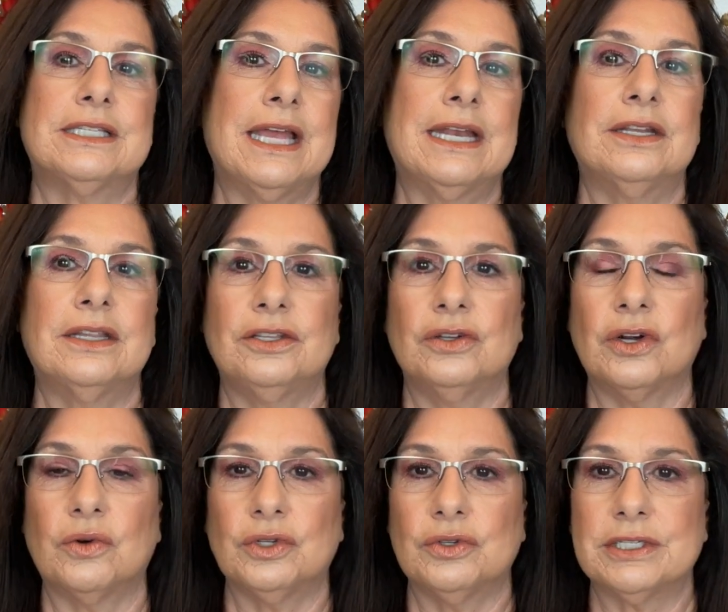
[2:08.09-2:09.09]
Then, you
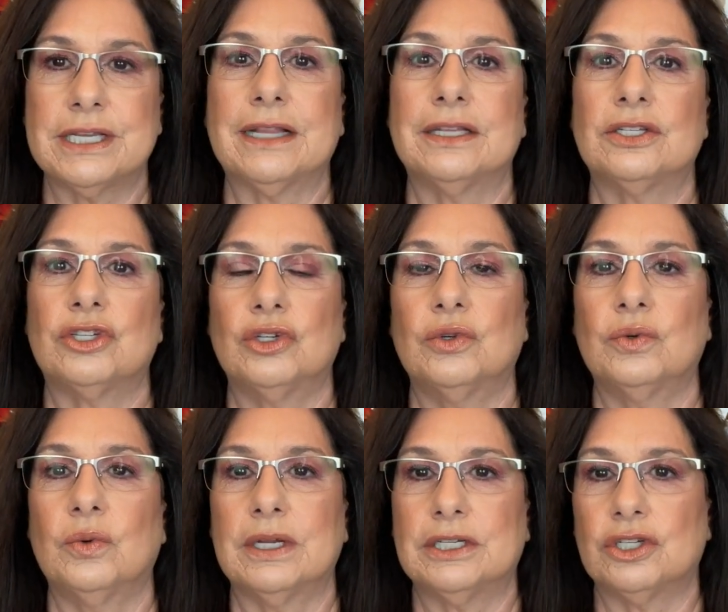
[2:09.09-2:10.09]
know, you sell it
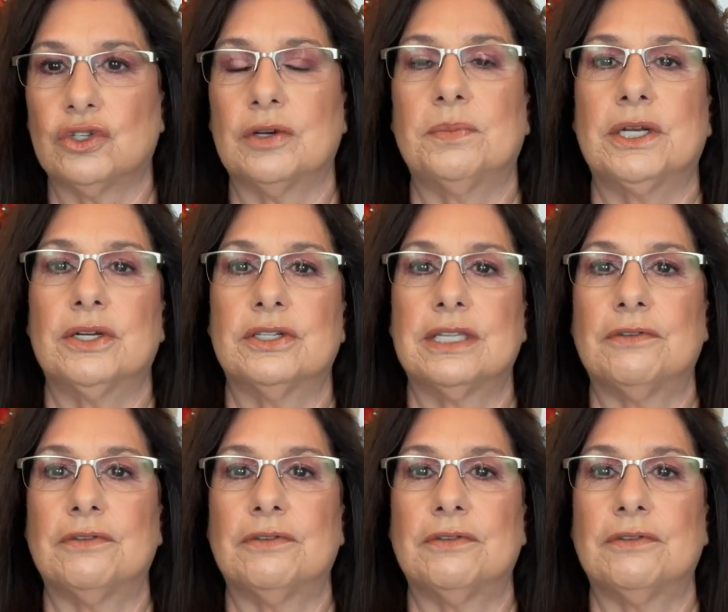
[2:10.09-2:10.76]
to uh, distributors.